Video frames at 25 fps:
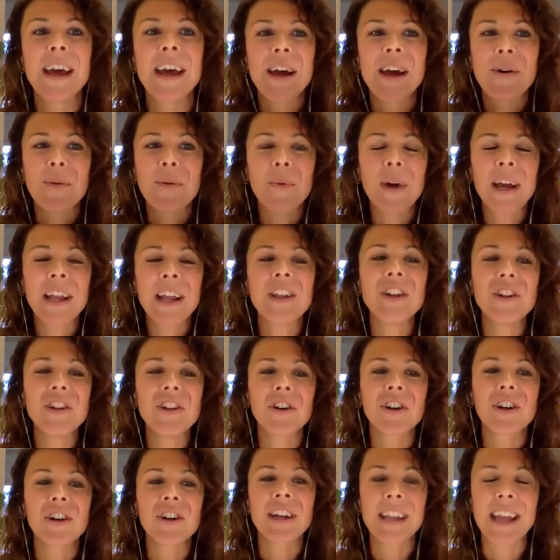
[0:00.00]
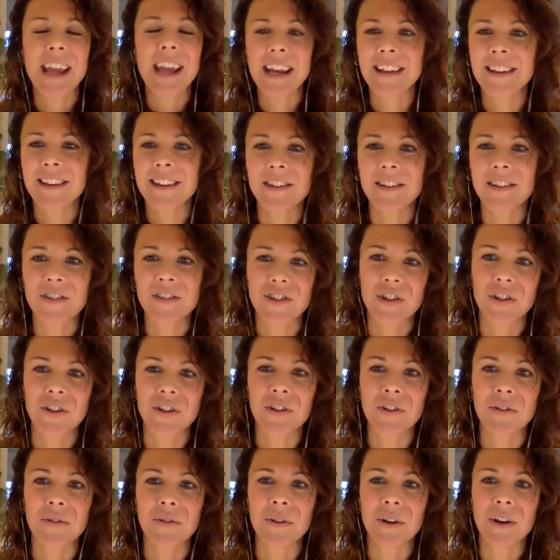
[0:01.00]
when you're connected
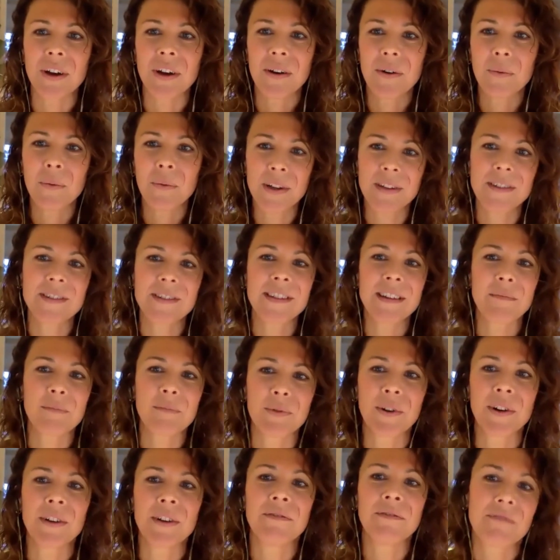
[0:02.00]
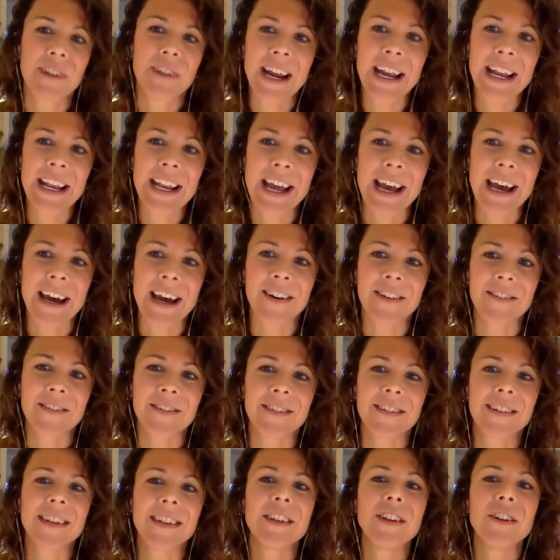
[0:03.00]
to what's important right now,
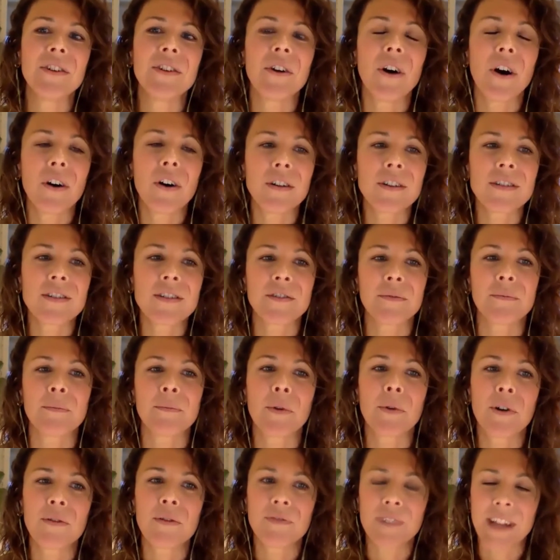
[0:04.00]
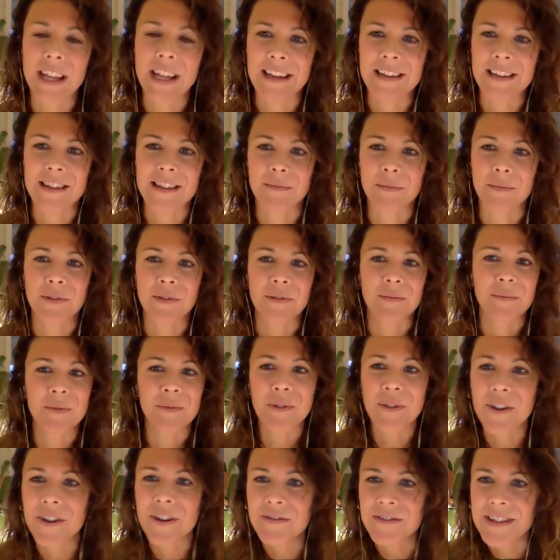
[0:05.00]
you're also more flexible,
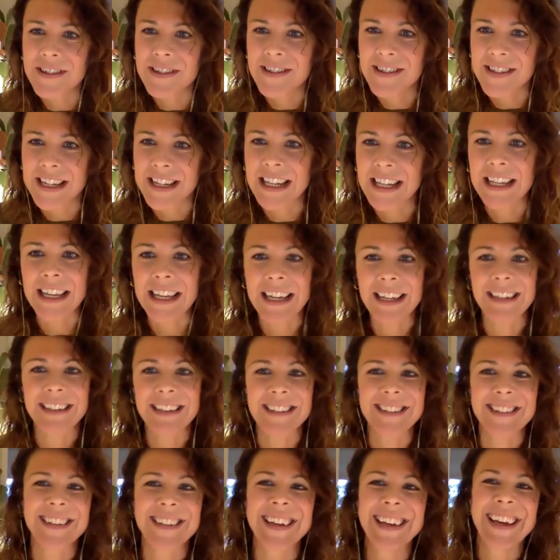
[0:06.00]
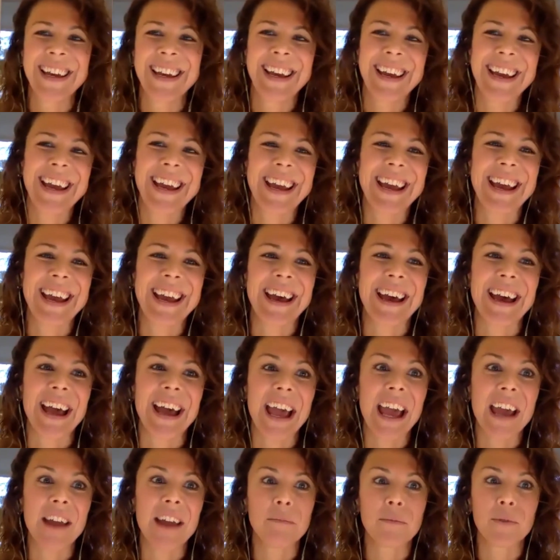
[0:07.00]
more resilient,
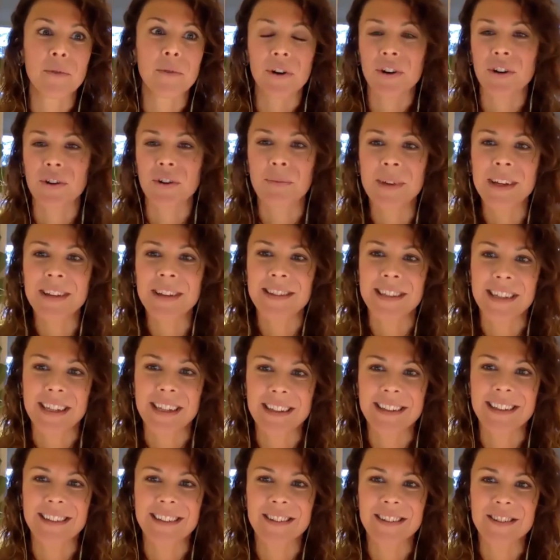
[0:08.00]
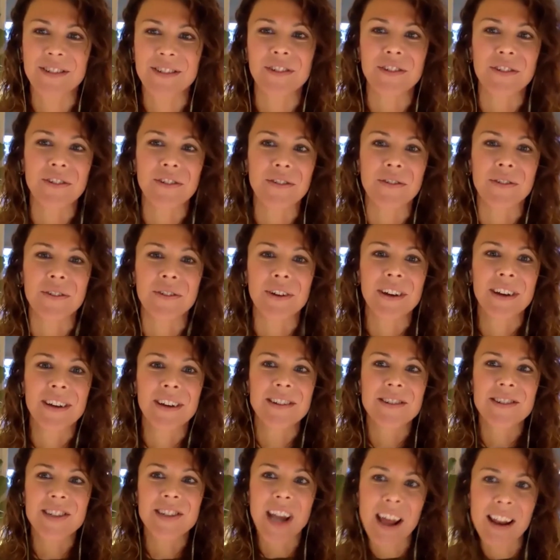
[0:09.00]
and more committed to
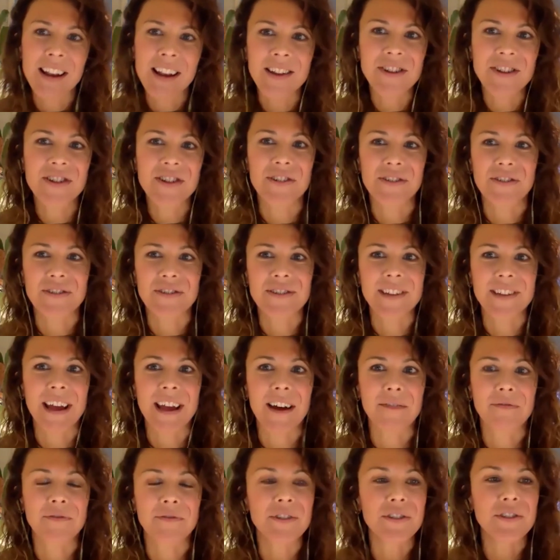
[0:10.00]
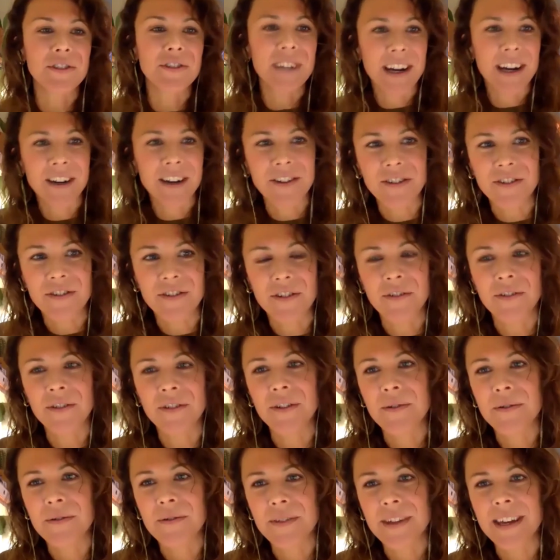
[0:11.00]
challenge yourself, to dare to do
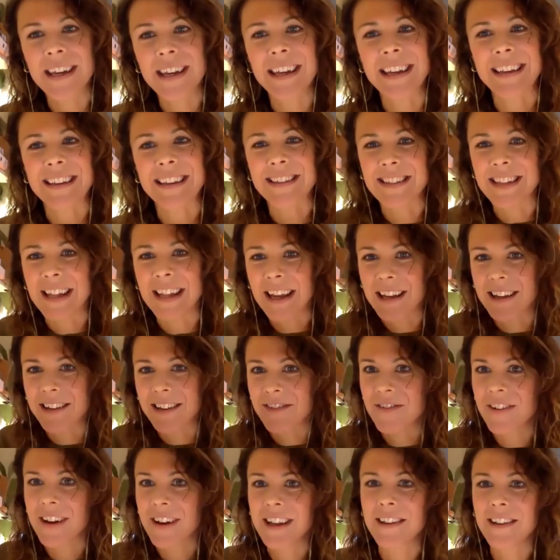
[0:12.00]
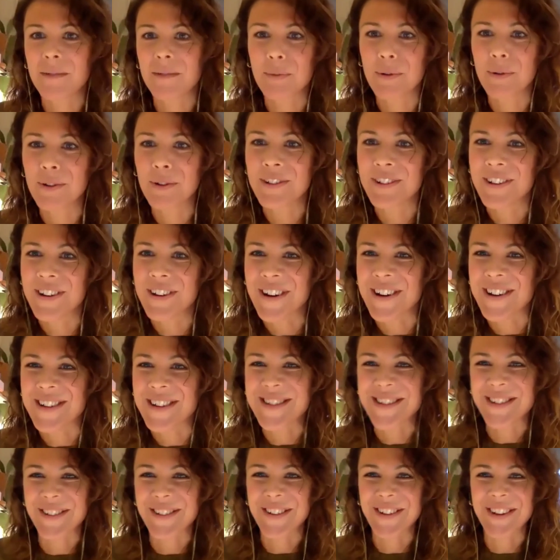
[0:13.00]
new things, like create the
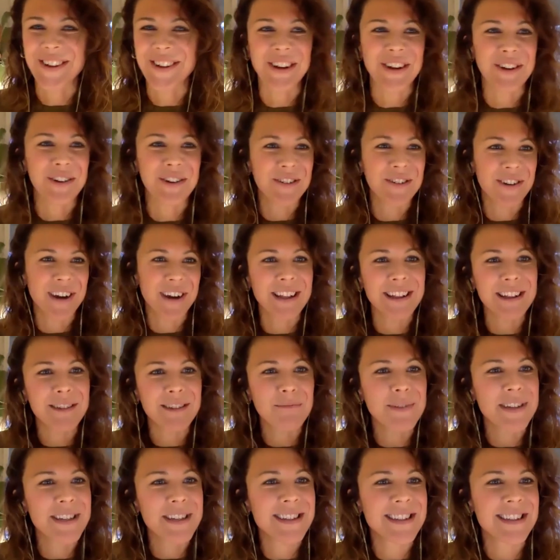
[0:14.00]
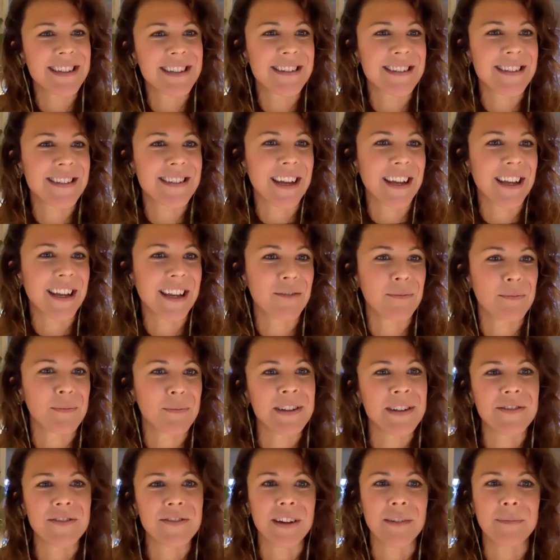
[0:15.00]
podcast, or, create the business that you've
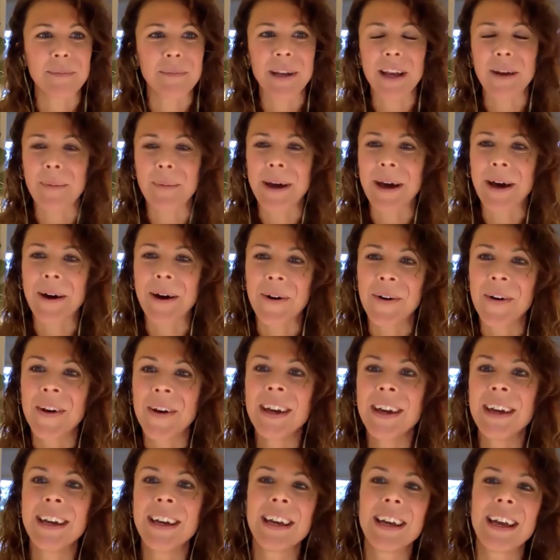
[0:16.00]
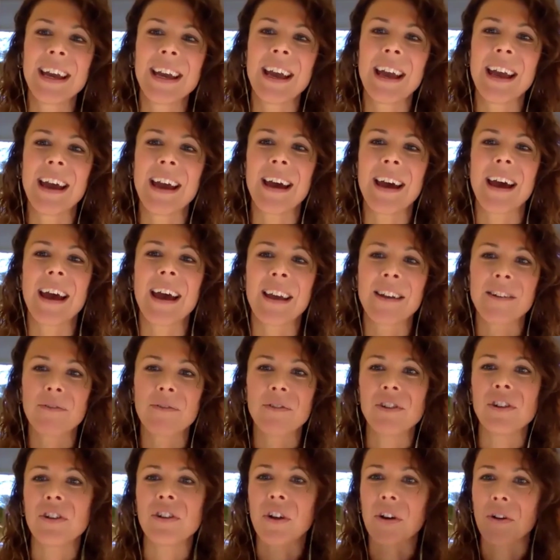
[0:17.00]
been dreaming about, and,
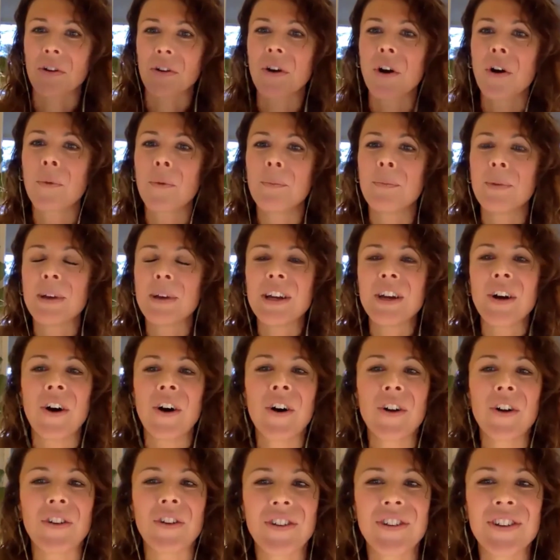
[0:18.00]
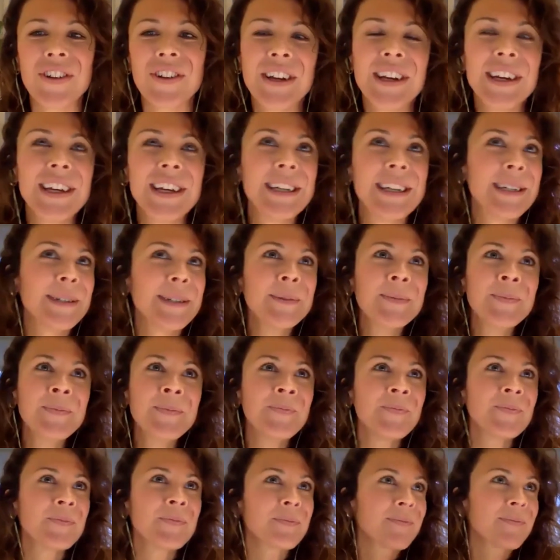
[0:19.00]
go beyond
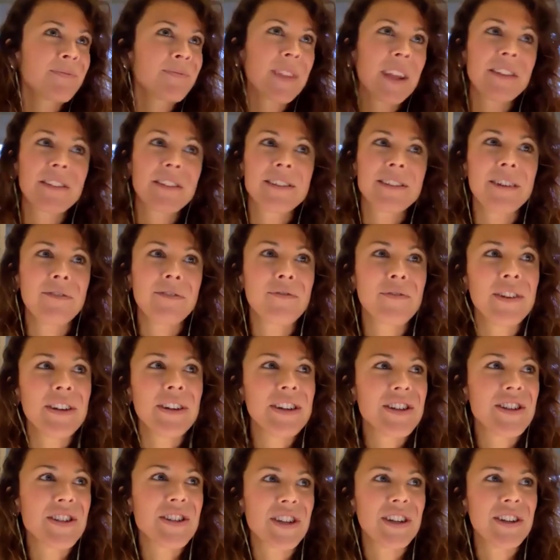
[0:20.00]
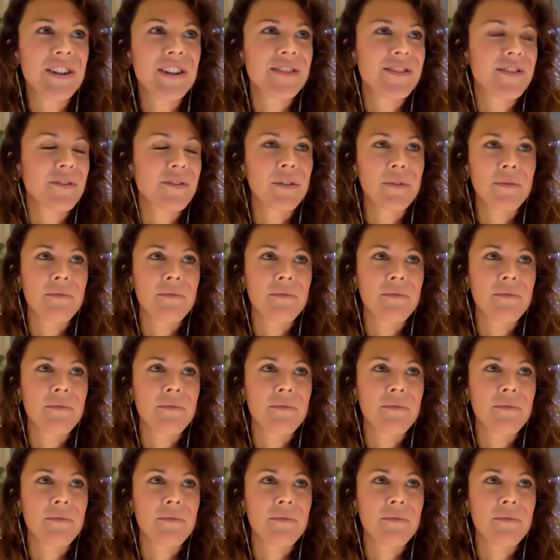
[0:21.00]
definitions or